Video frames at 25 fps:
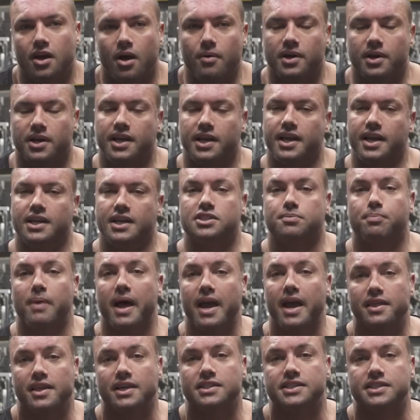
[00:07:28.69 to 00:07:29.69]
I'm going to
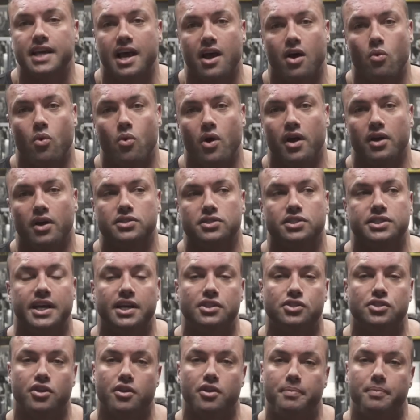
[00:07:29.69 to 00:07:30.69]
explain things how it works,
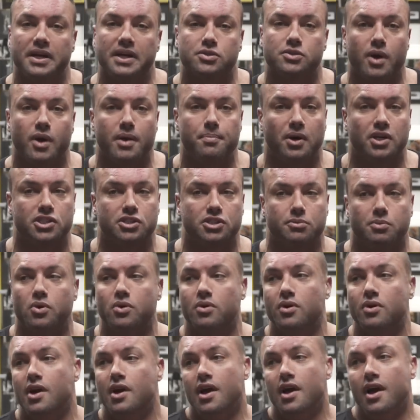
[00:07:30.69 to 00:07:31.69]
teach you the best way possible.